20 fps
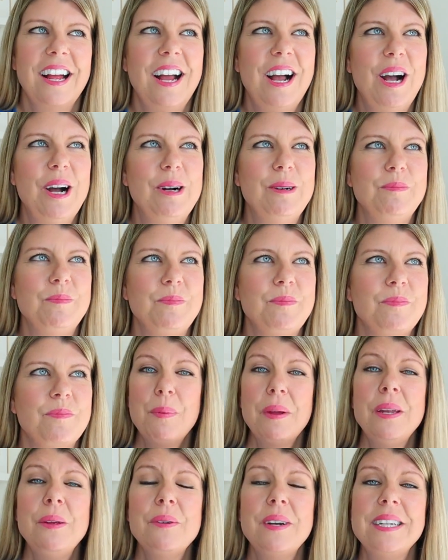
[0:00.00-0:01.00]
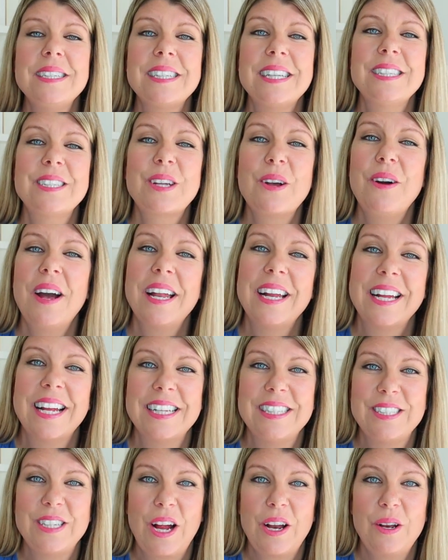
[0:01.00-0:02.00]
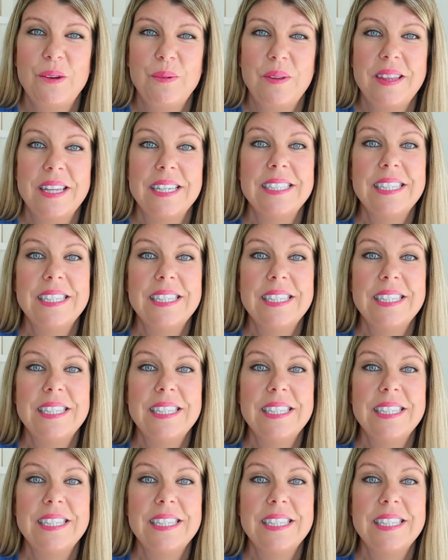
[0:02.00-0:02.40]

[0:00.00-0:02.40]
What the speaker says: But anyways, let's go ahead and get started with the